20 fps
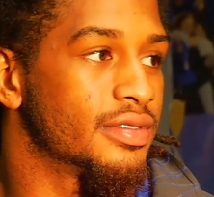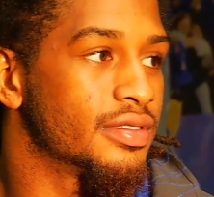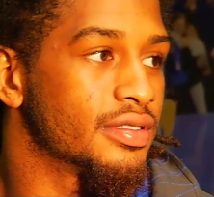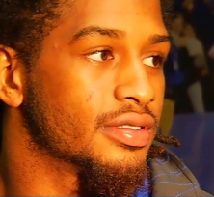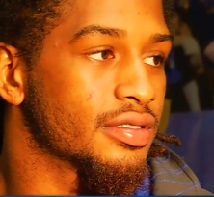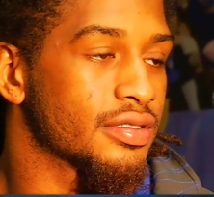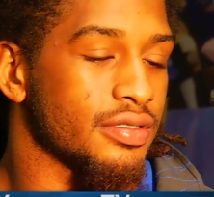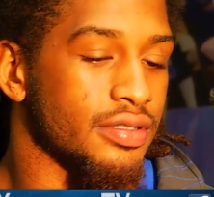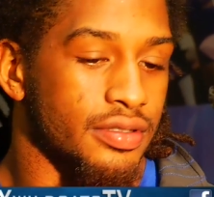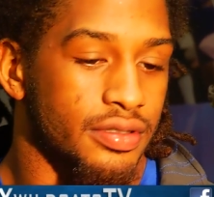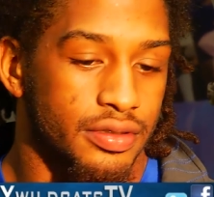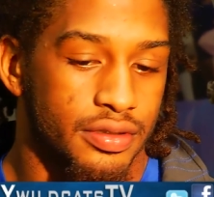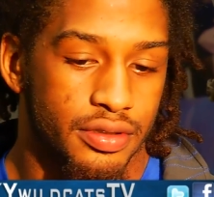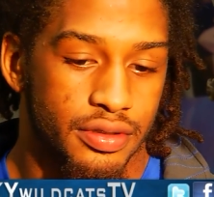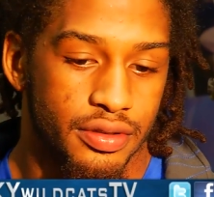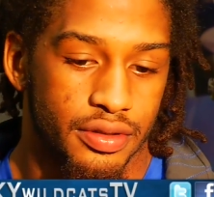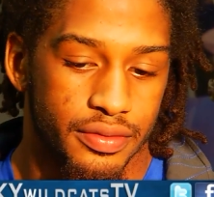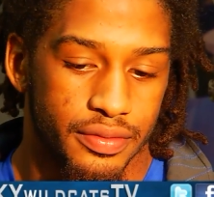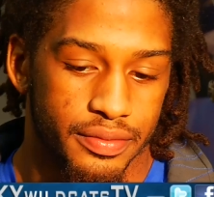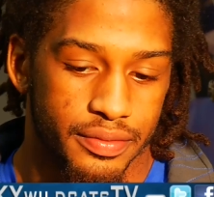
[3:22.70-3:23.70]
you guys
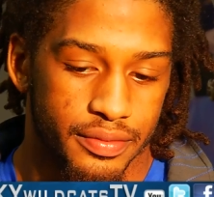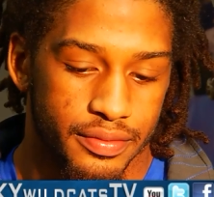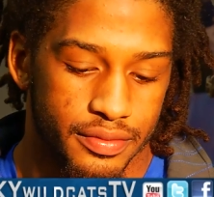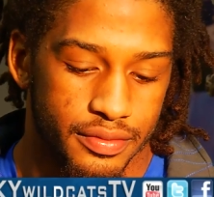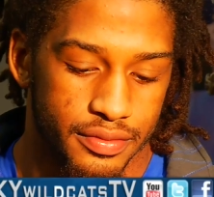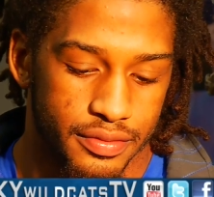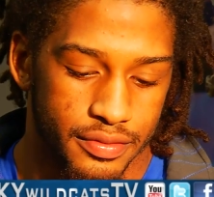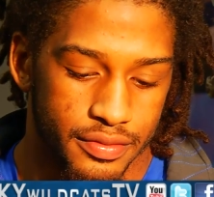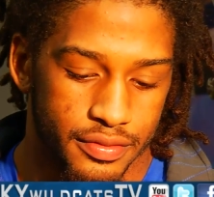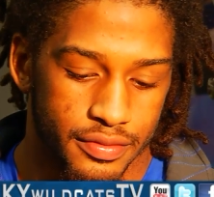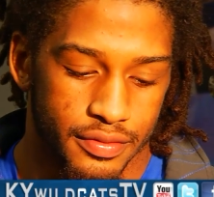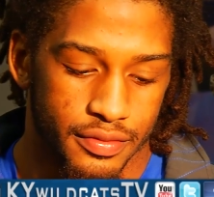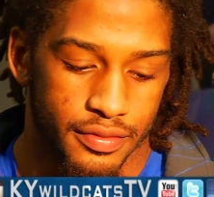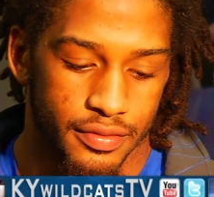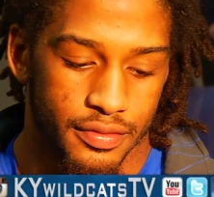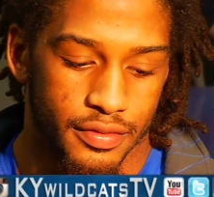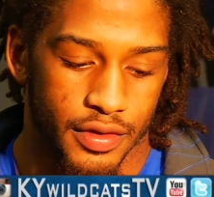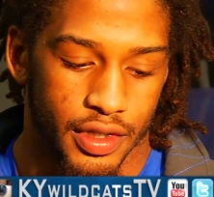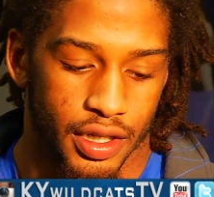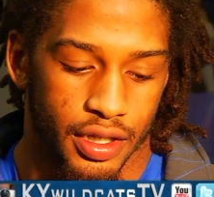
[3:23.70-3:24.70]
thinking bowl?
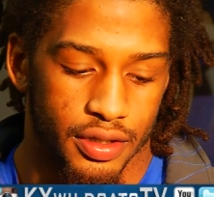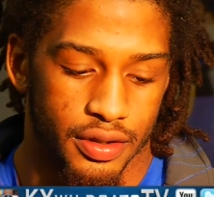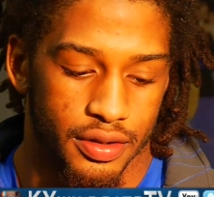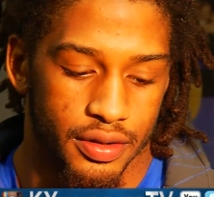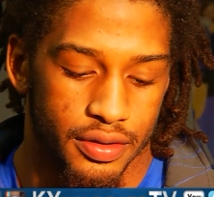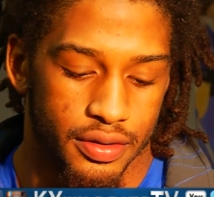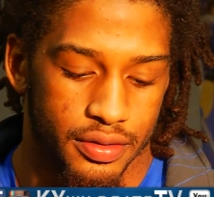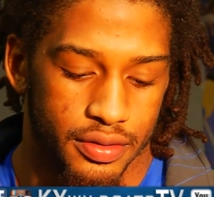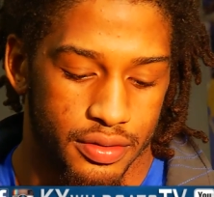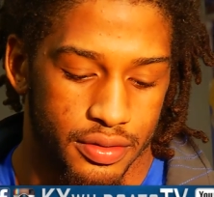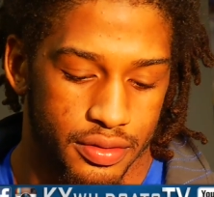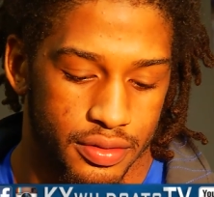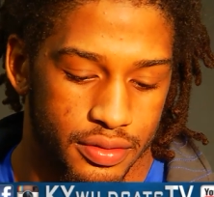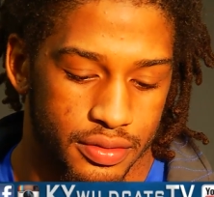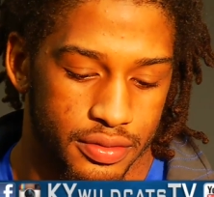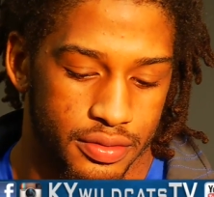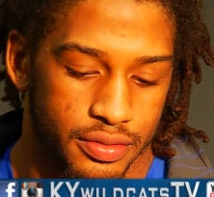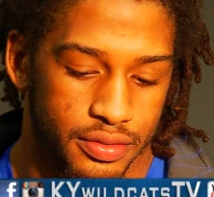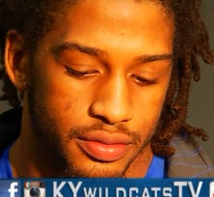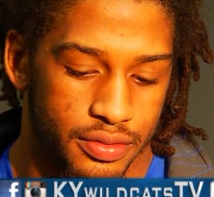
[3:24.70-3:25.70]
One more win,
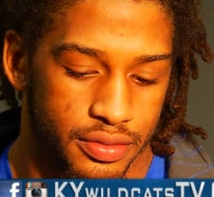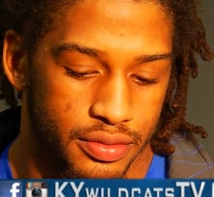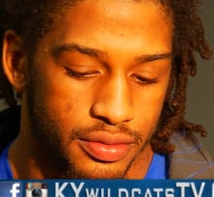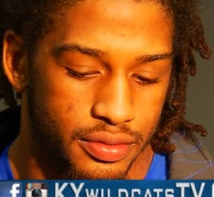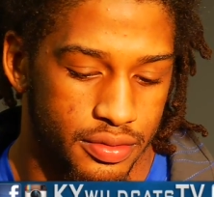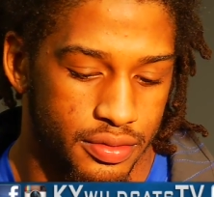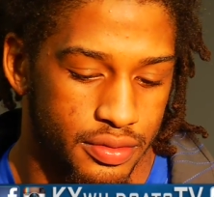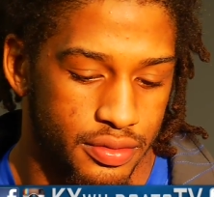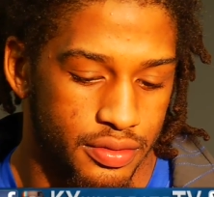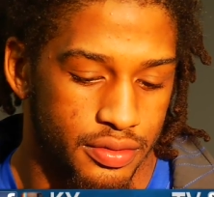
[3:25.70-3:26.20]
and you're eligible.